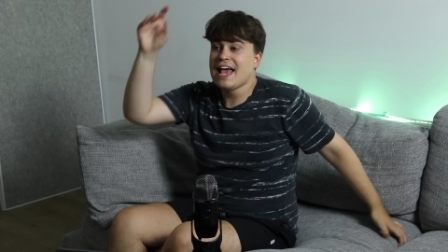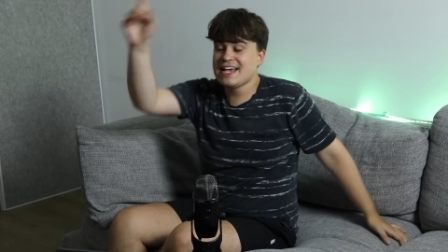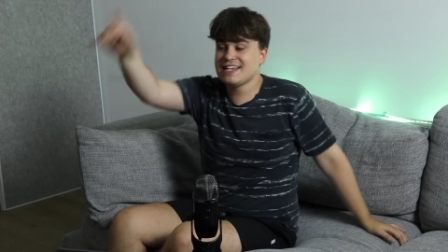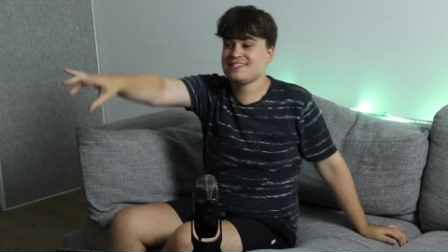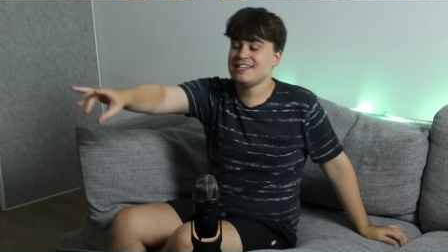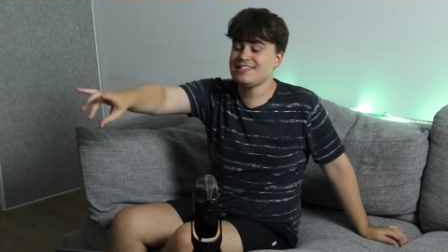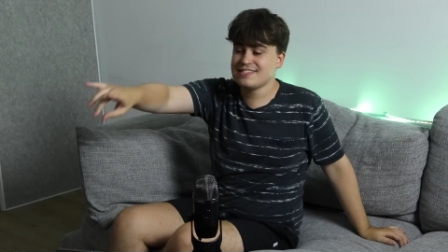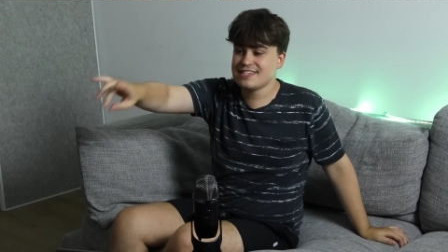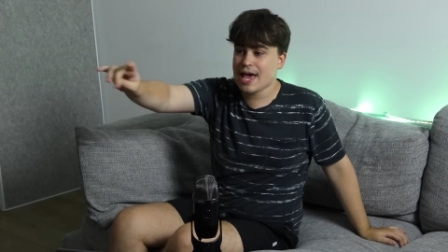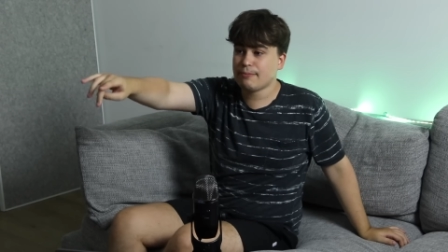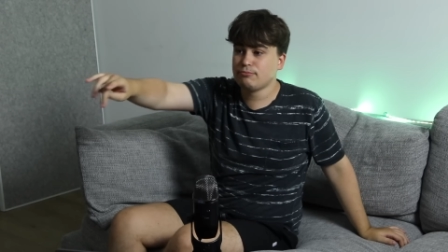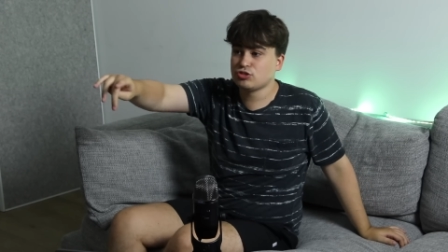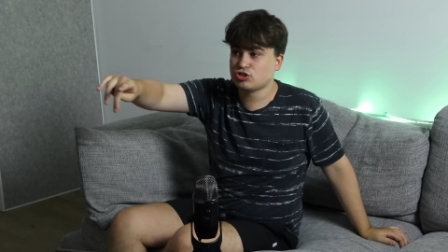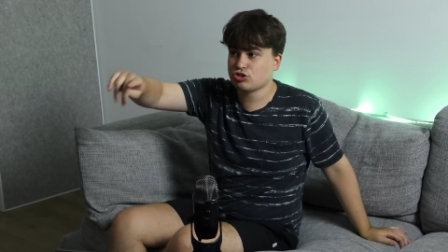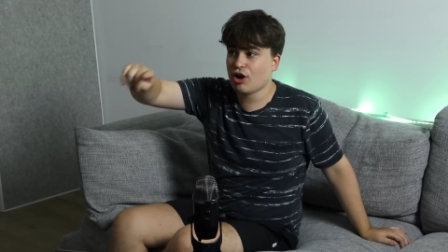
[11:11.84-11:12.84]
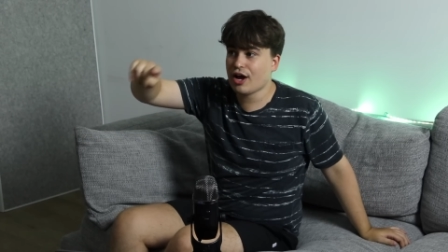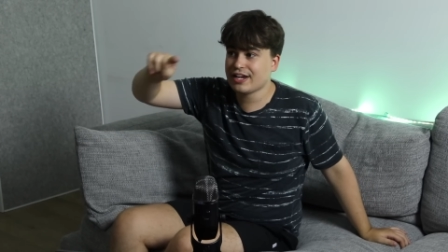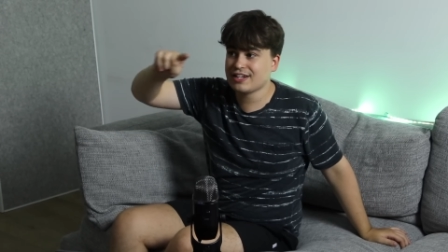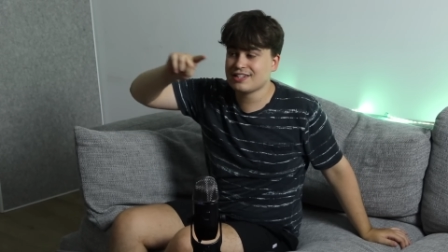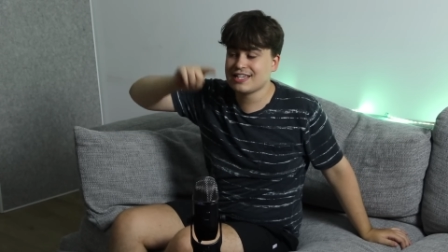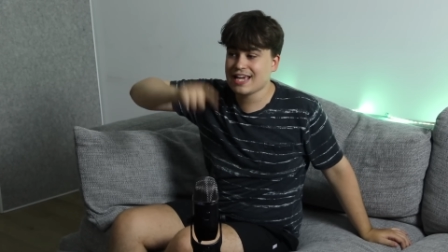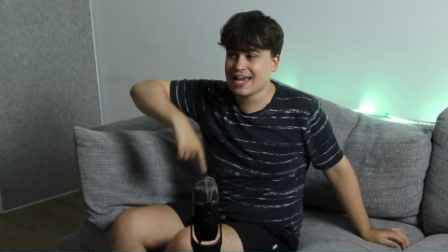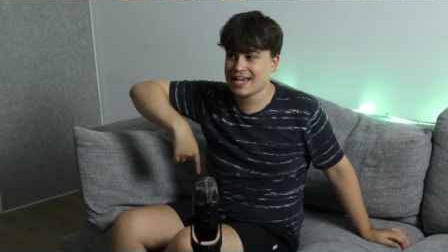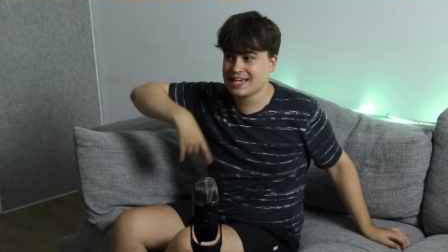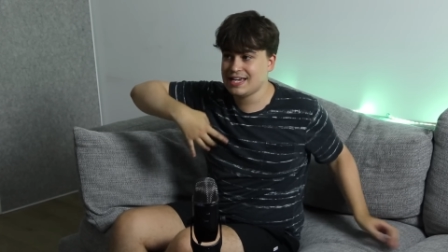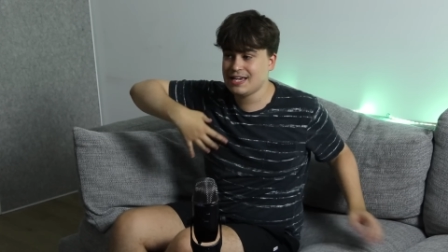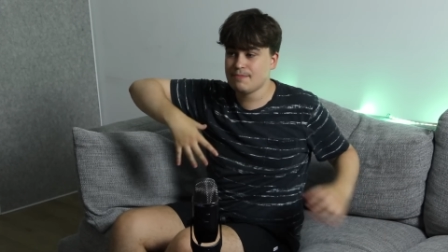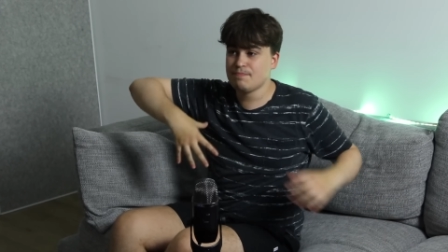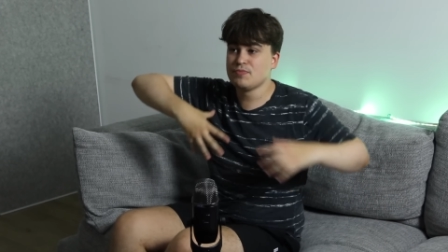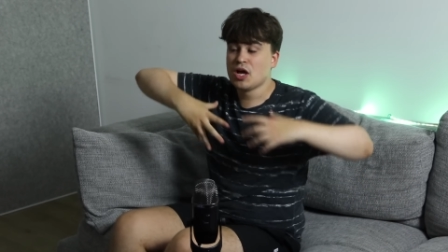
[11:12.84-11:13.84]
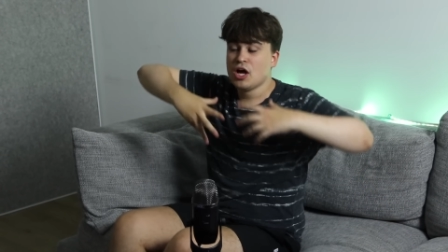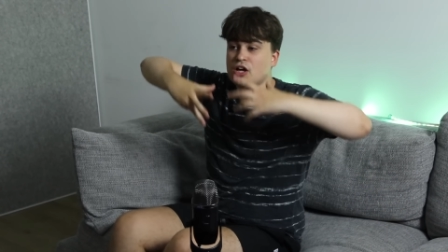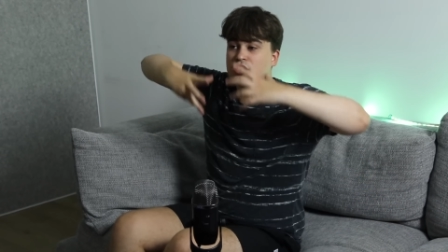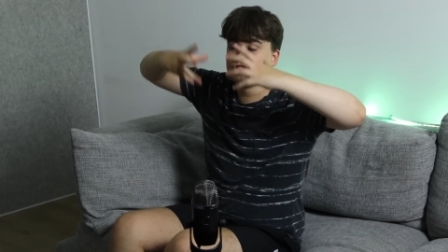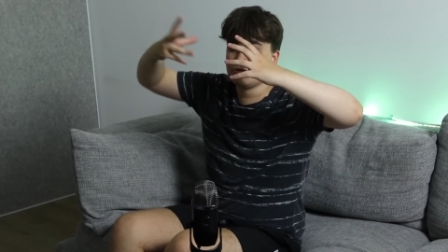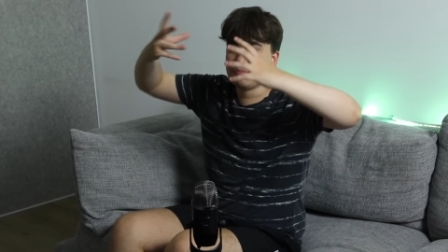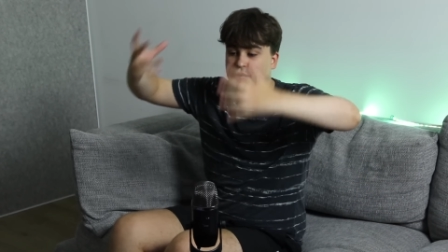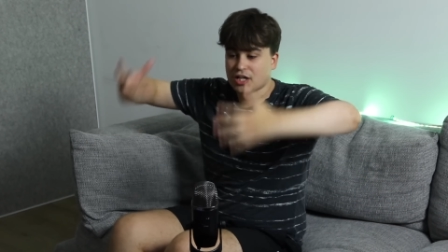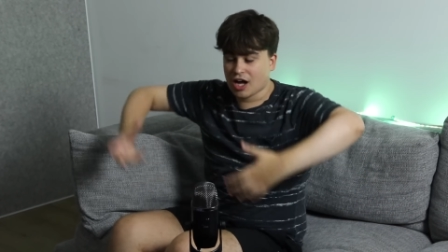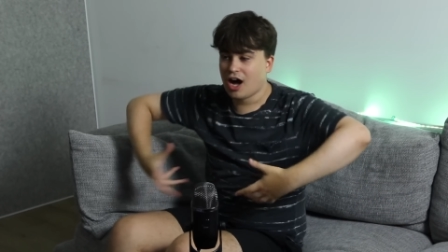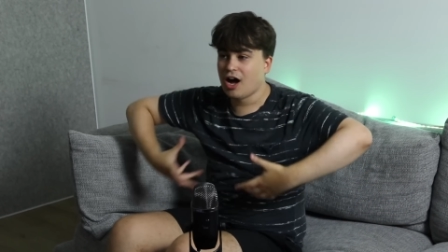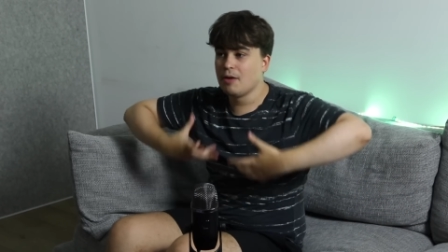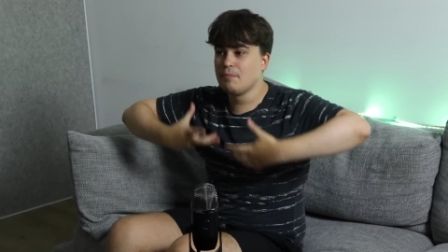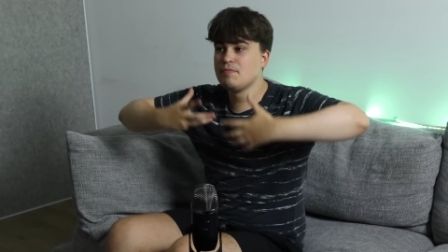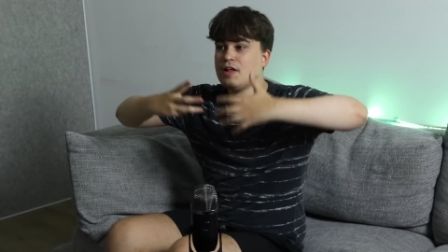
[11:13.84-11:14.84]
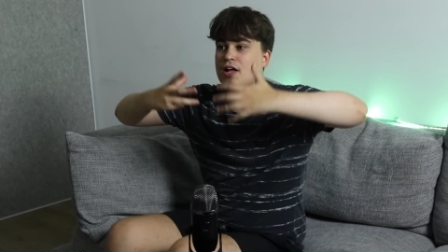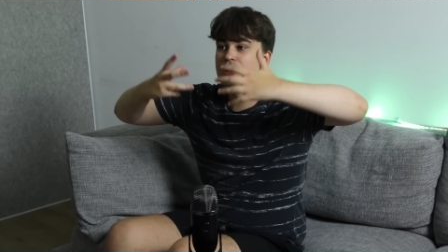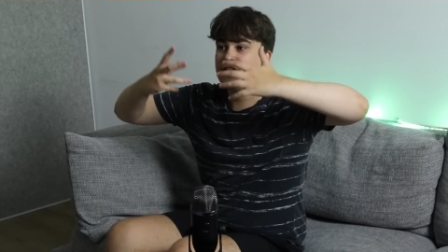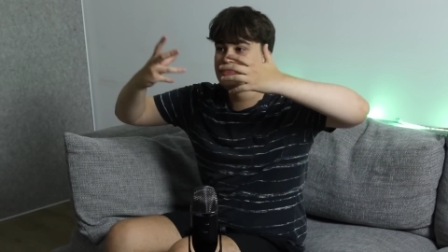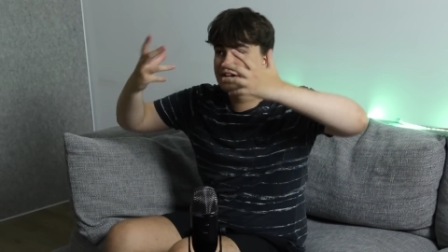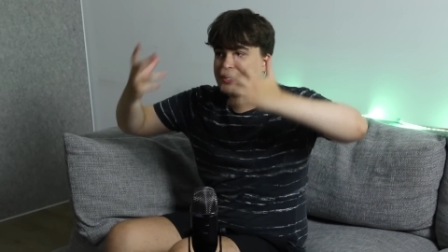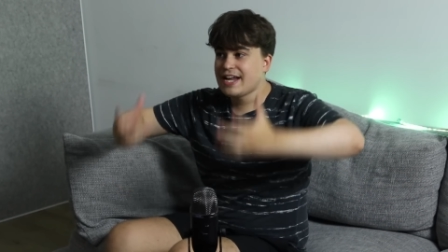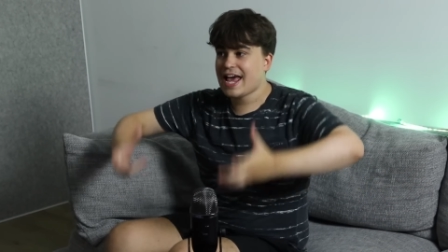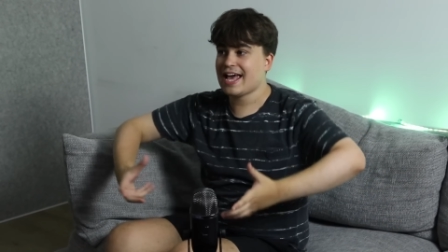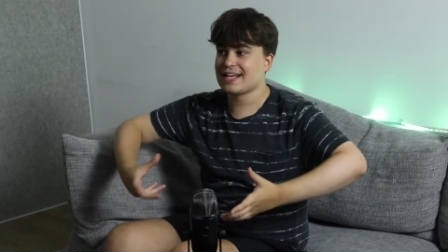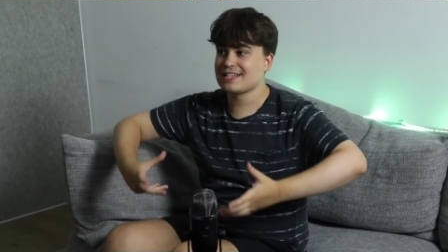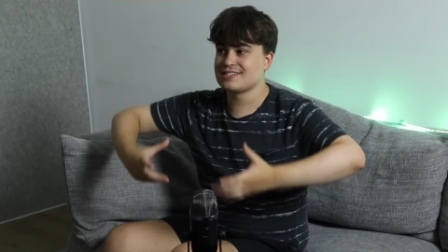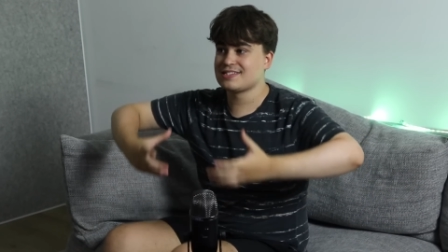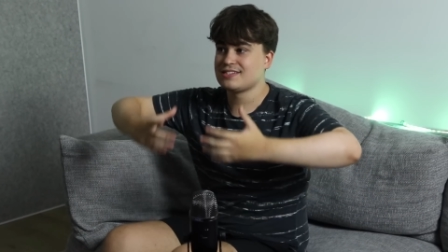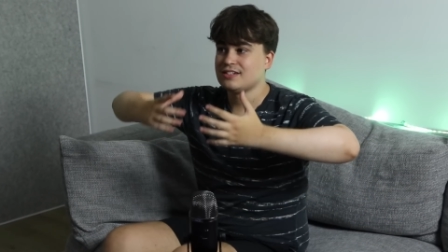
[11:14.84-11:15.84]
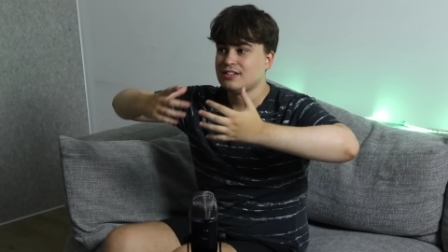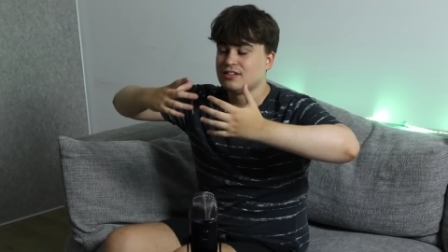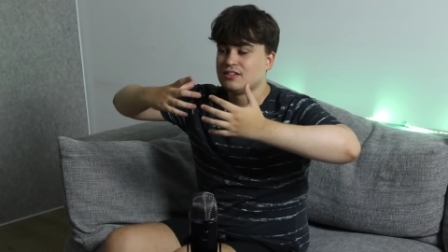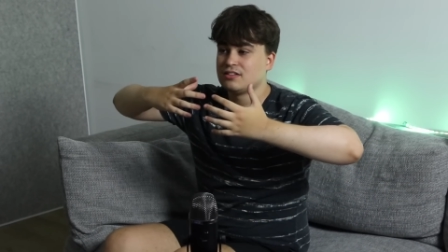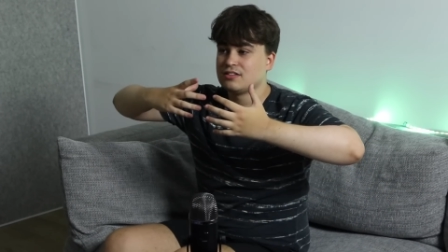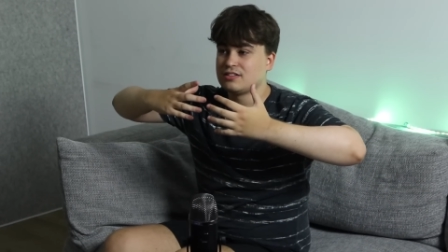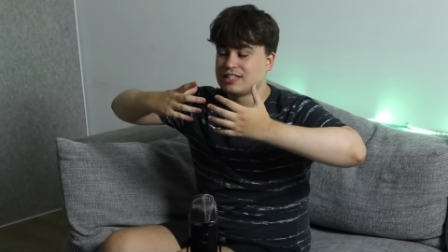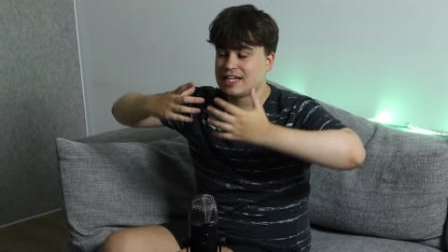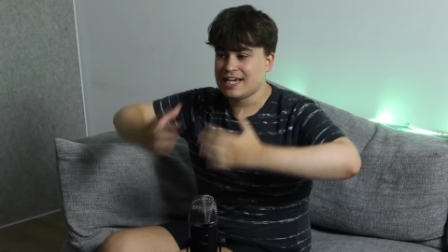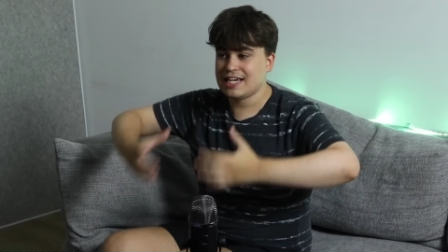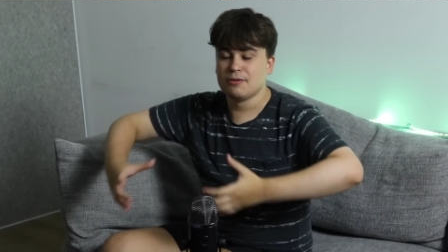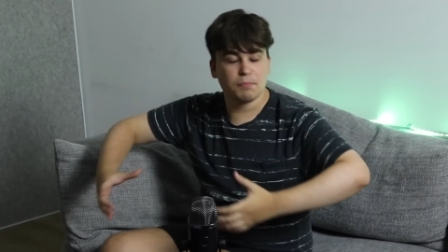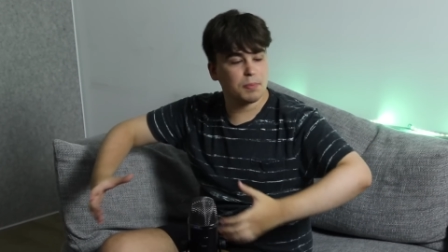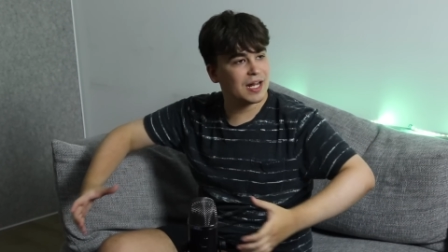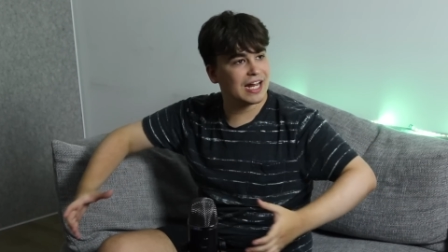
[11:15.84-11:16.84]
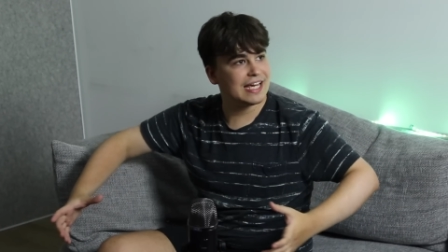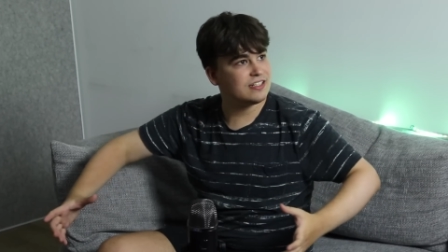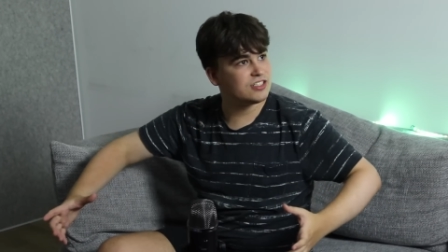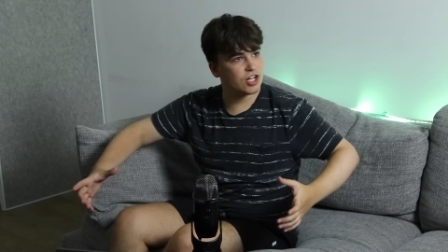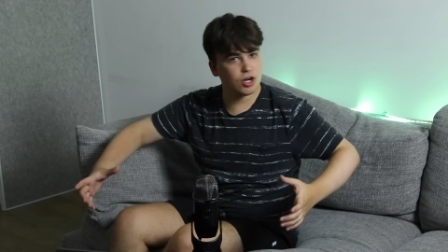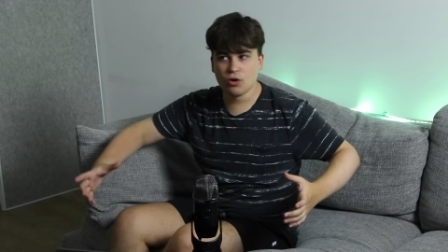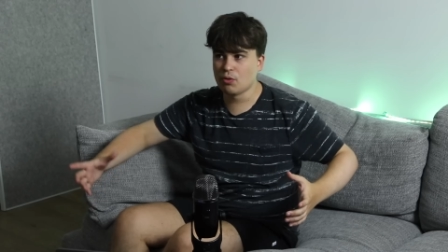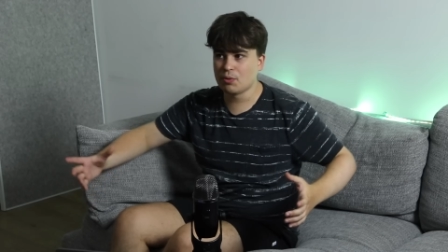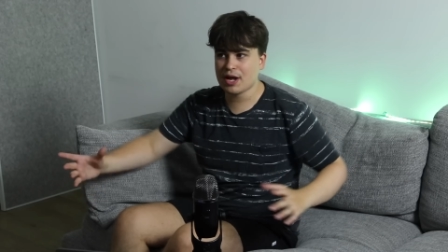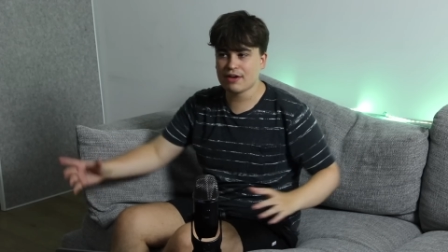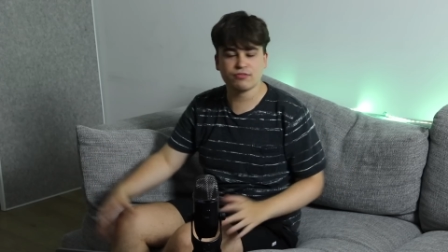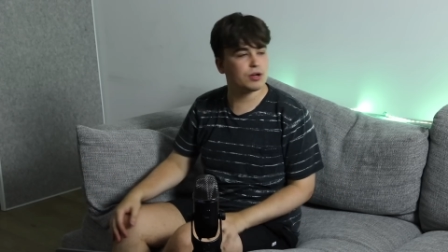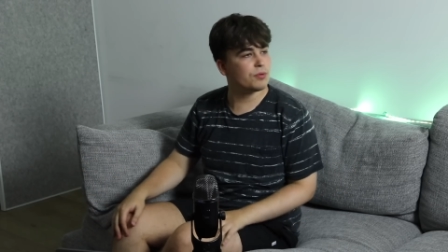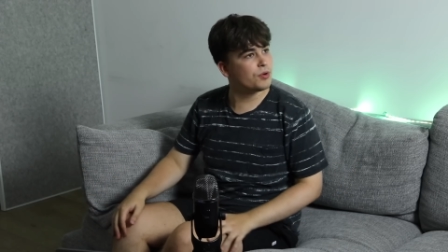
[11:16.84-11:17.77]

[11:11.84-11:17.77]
Is this them trying to get him to become the next King Plato or whatever it